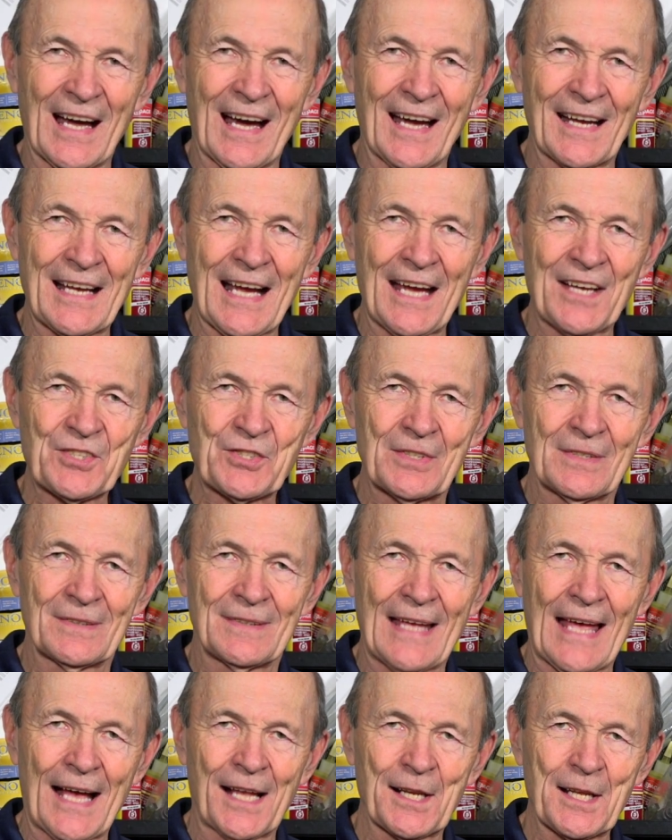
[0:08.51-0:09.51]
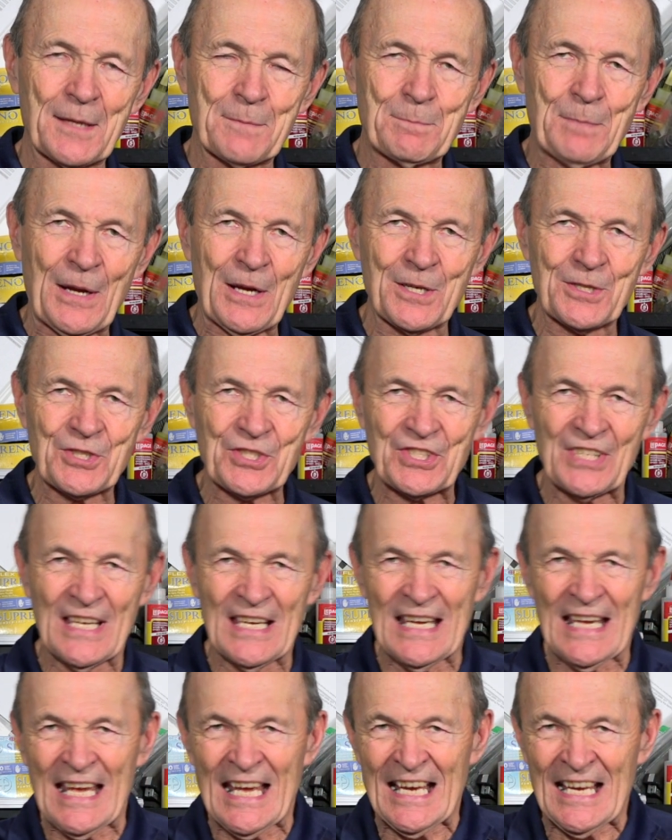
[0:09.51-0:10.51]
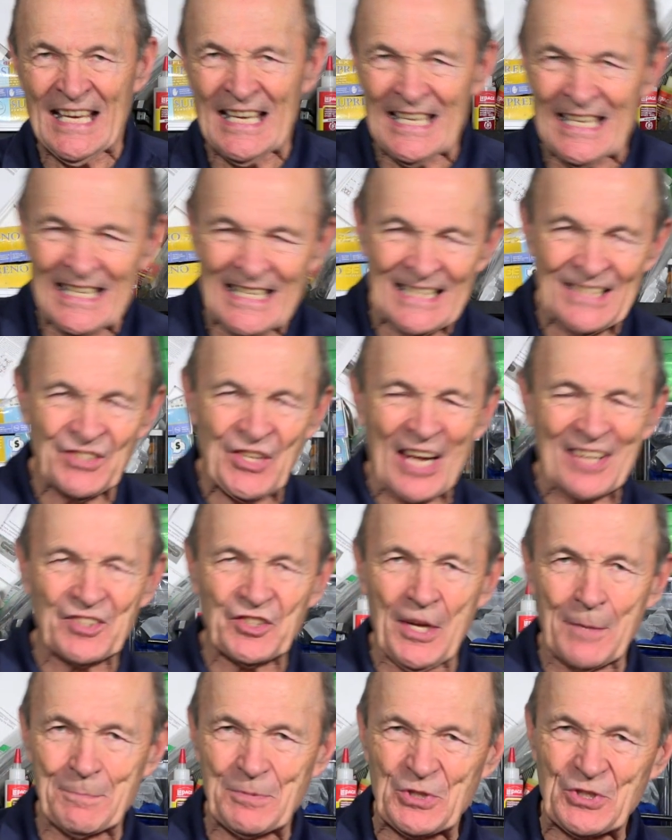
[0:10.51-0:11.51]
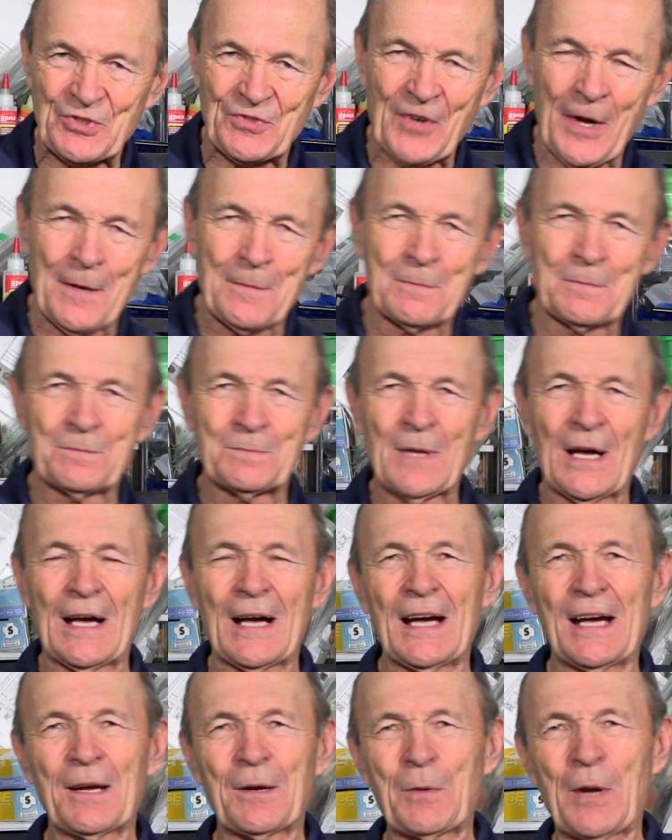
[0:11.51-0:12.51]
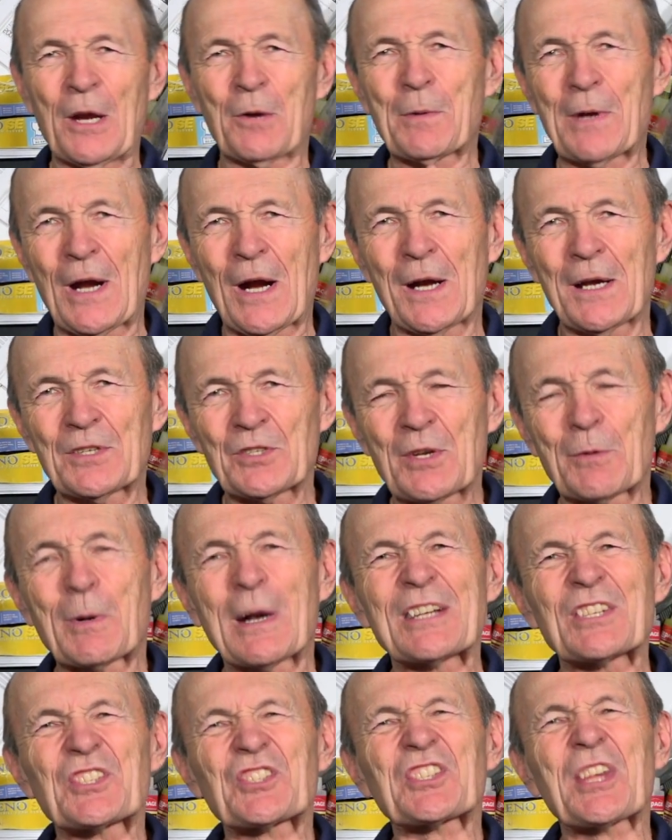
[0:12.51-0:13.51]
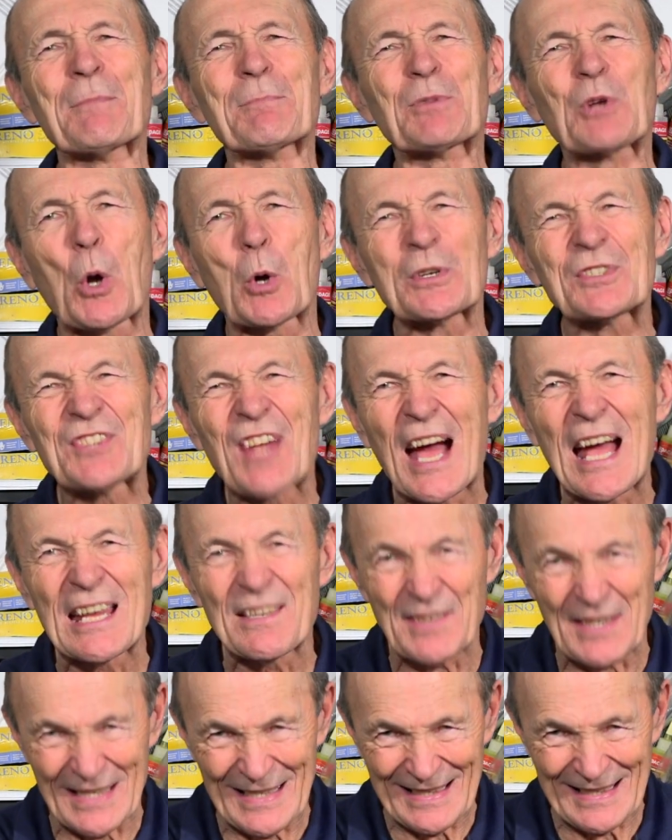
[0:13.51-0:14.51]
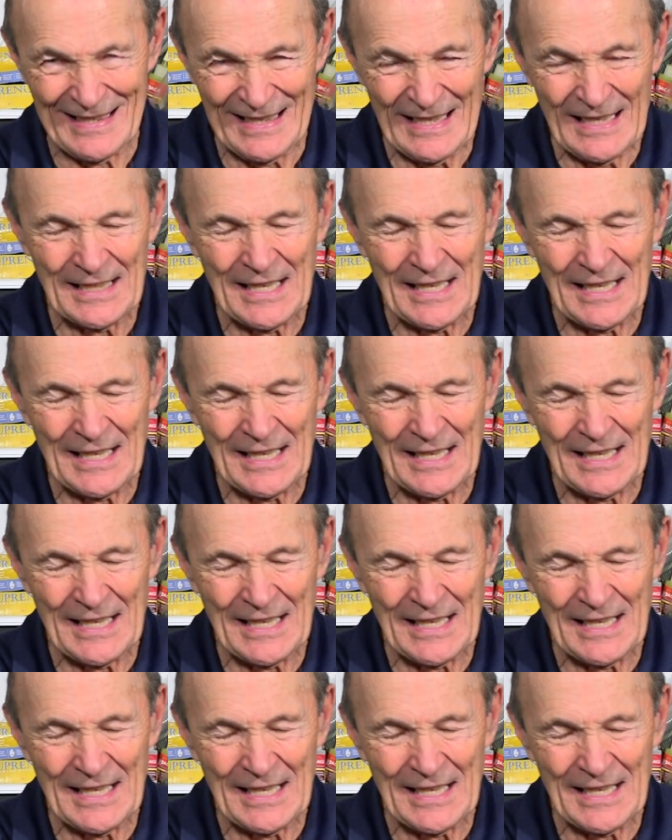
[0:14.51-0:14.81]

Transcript: Hi guys, Alec Peirce. Tech tips from, uh, here we are at, Simcoe at Simcoe Diving.